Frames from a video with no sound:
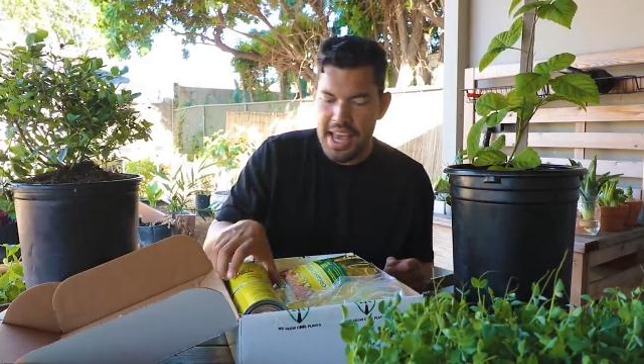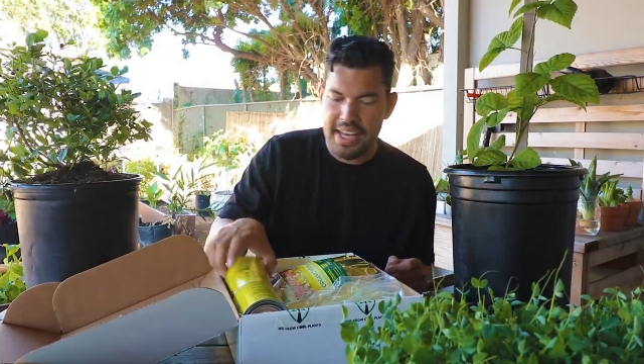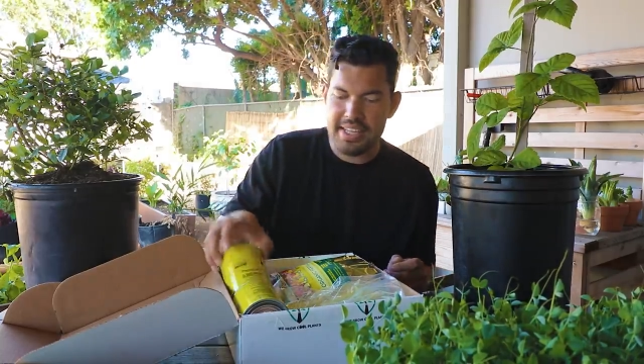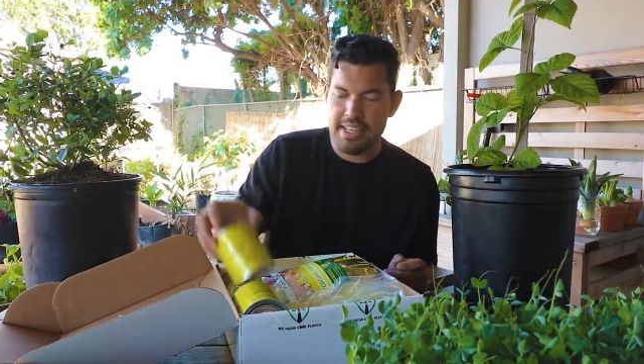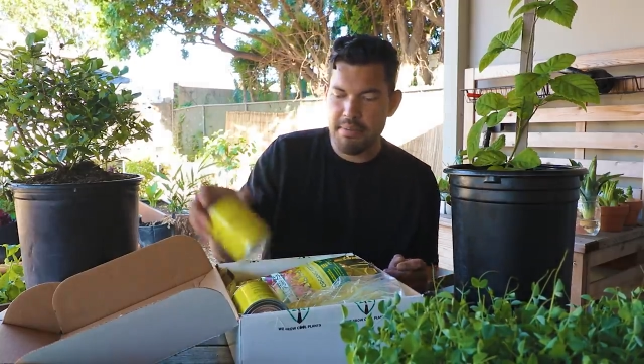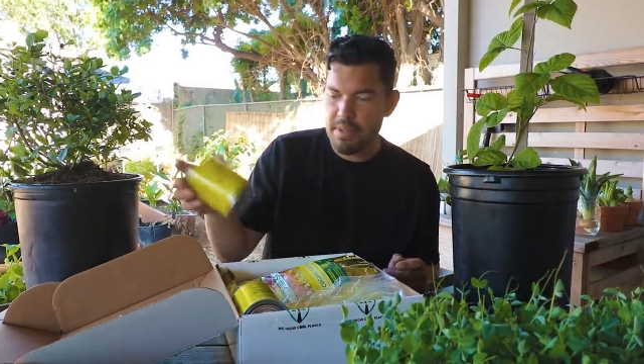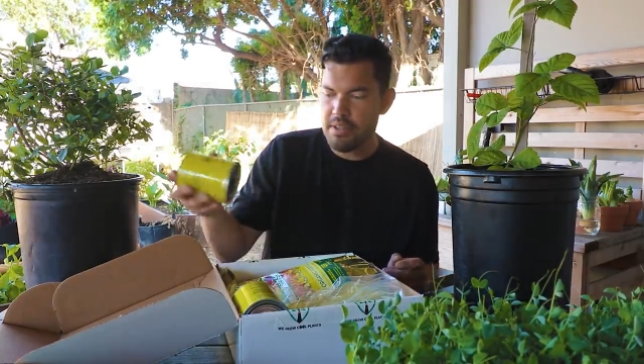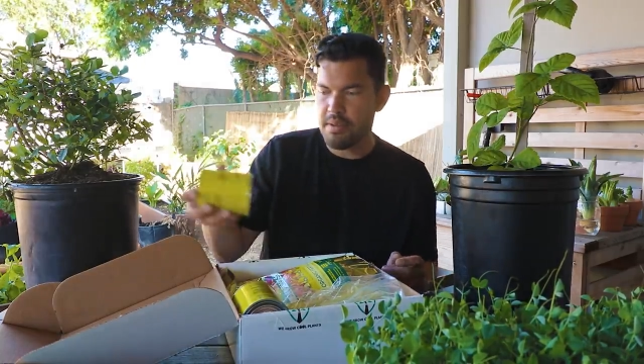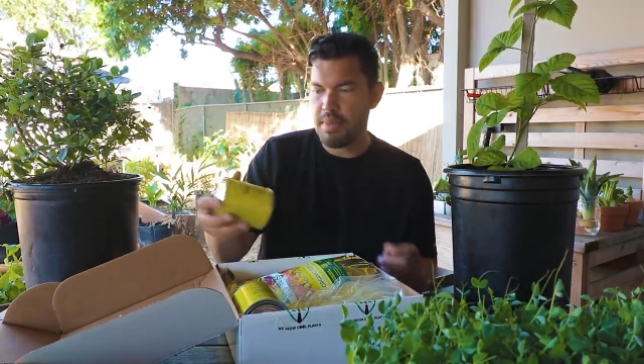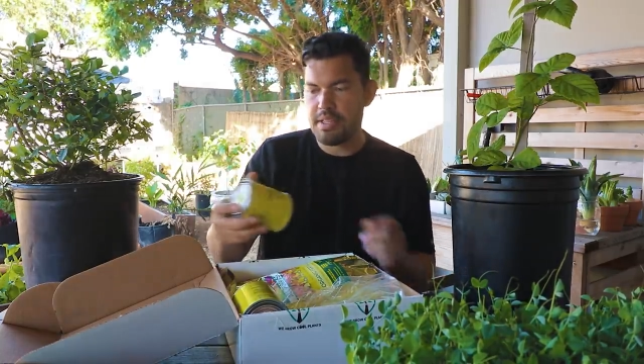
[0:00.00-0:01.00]
And he sent me
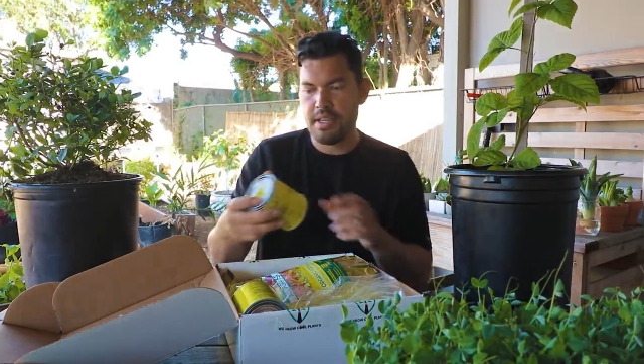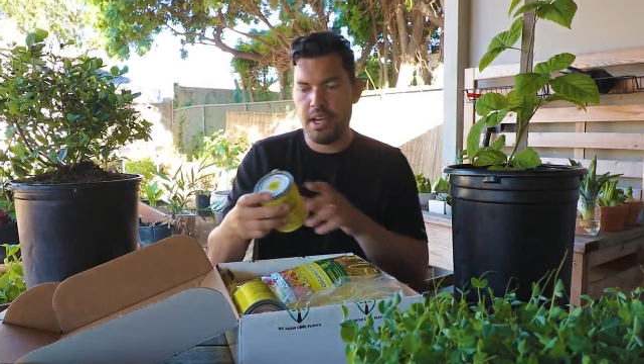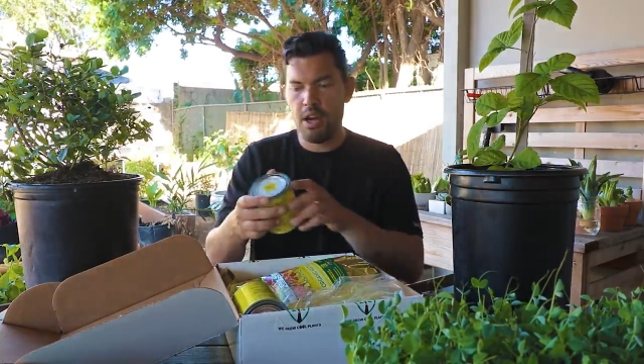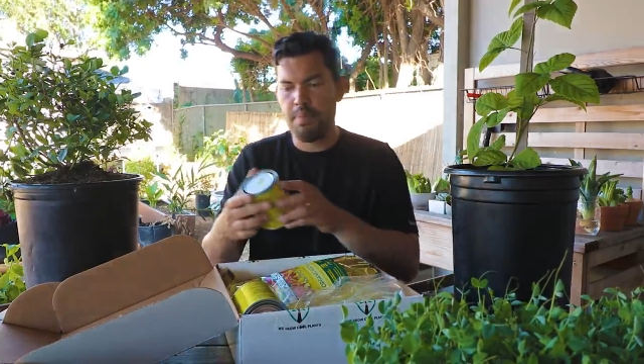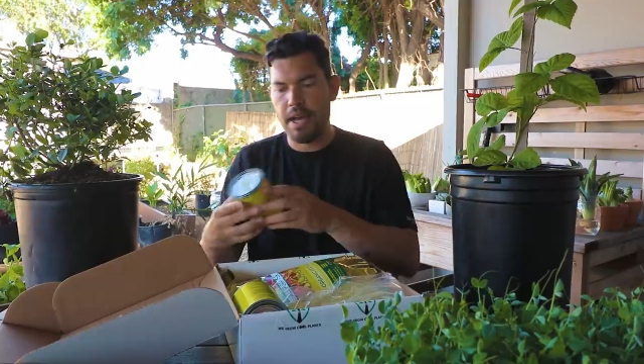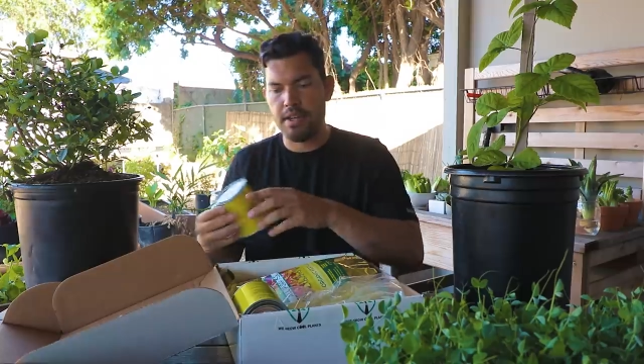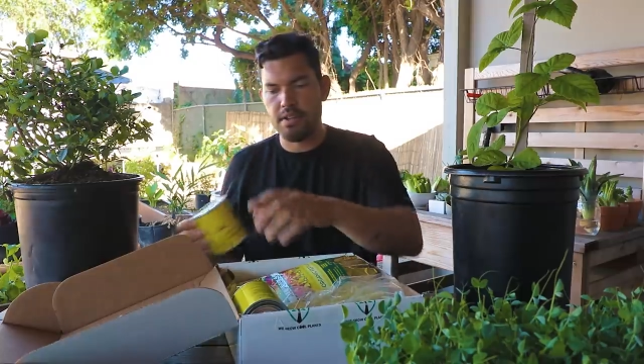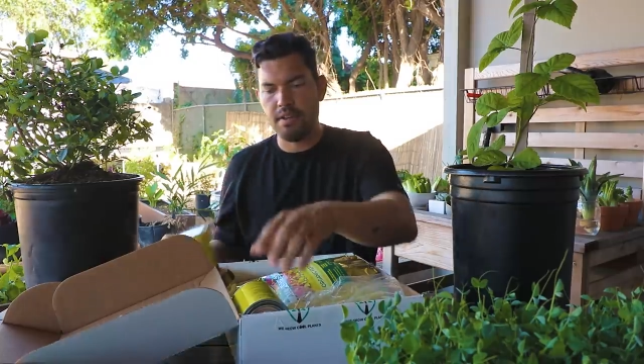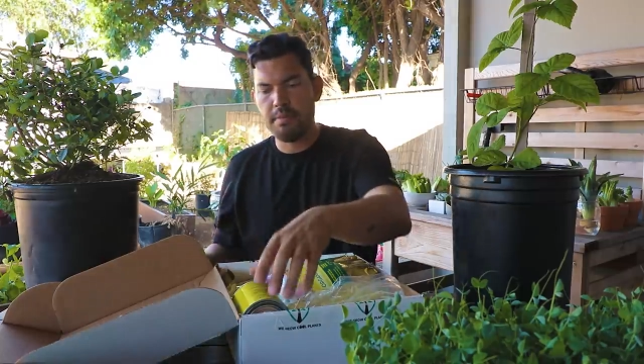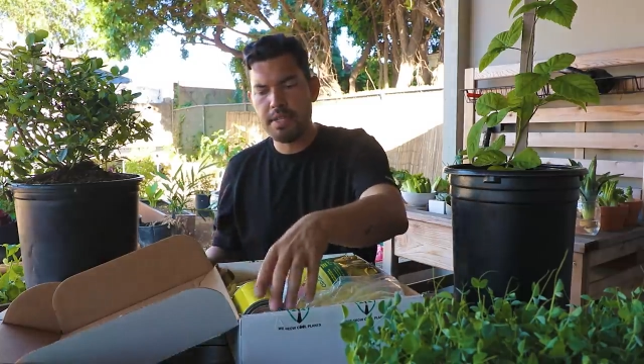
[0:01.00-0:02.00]
this amazing care package.
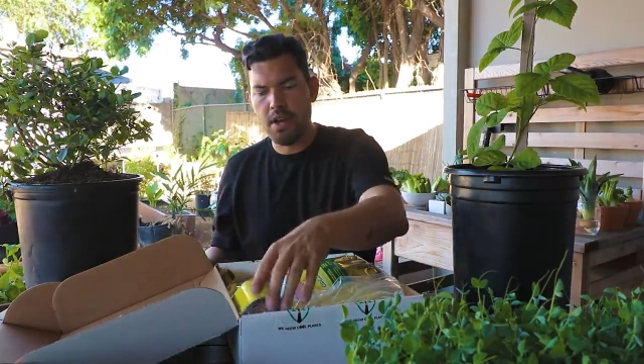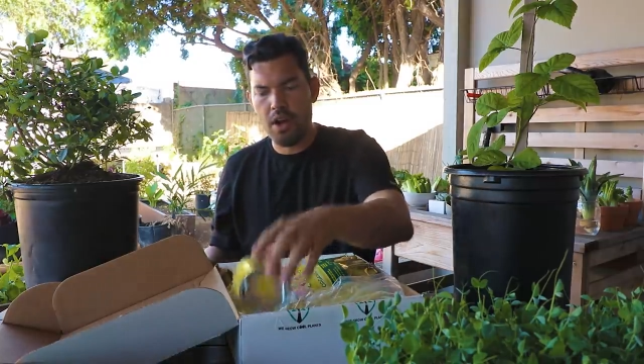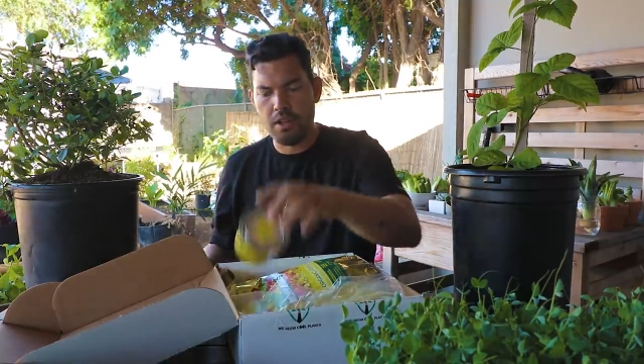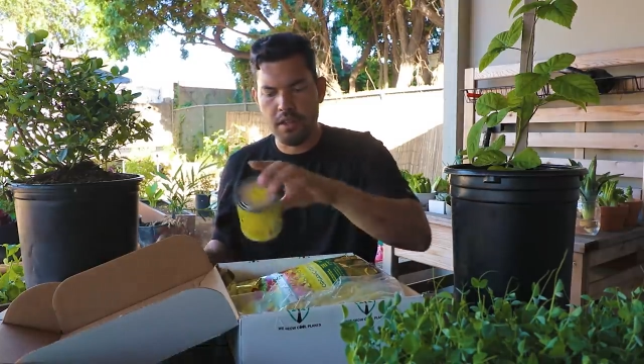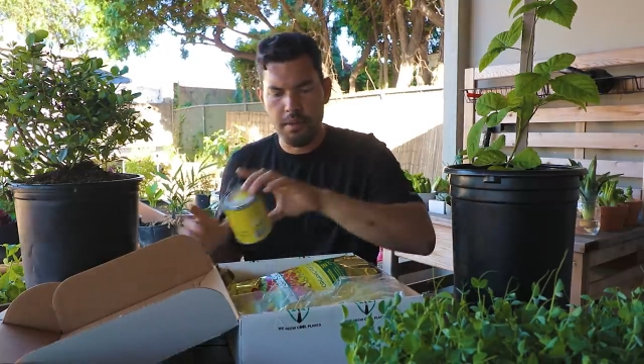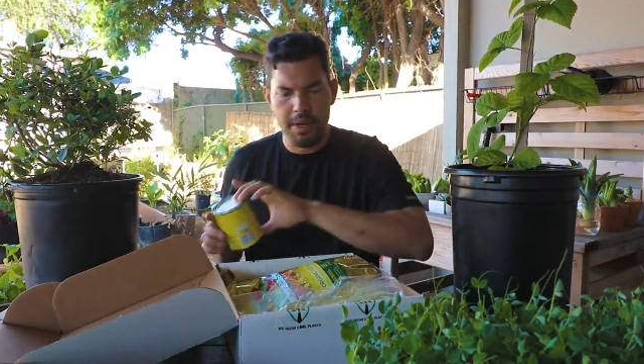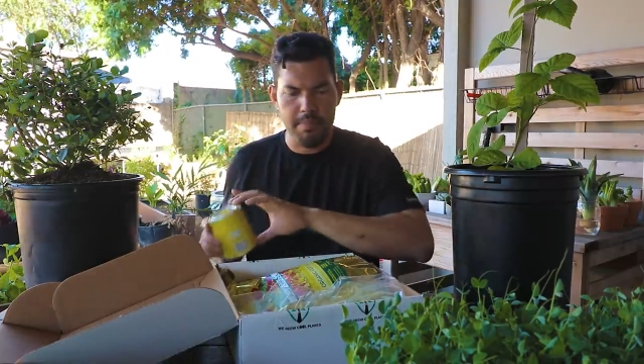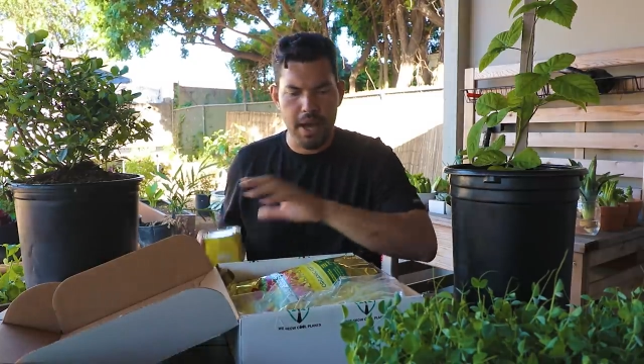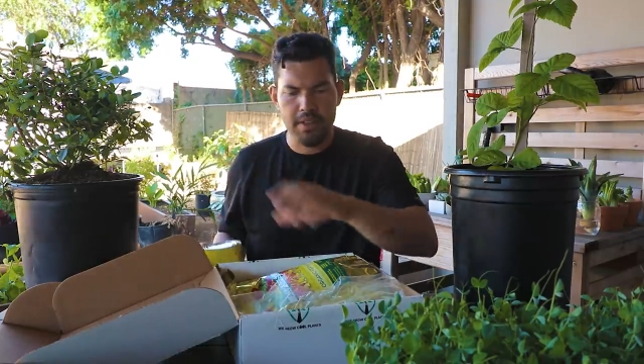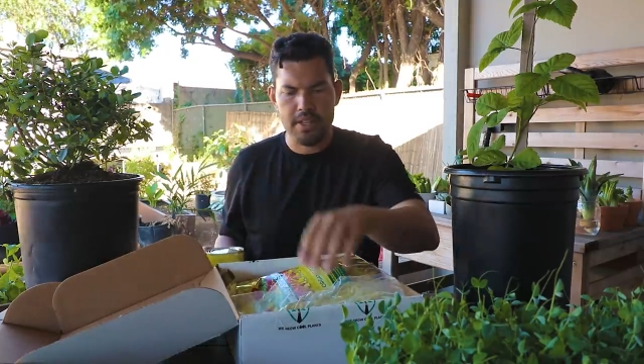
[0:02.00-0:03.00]
Now let me talk a little bit
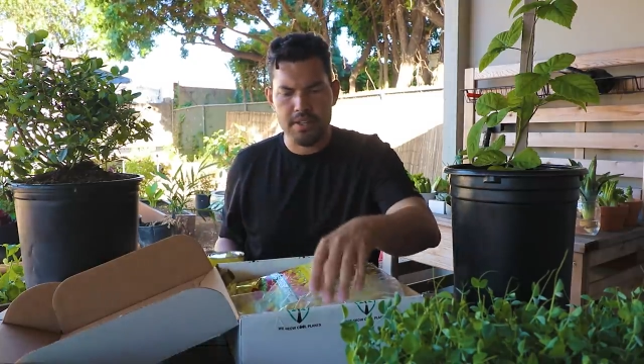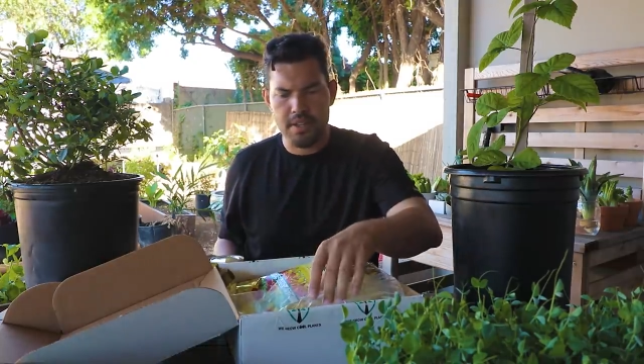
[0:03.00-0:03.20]
about these,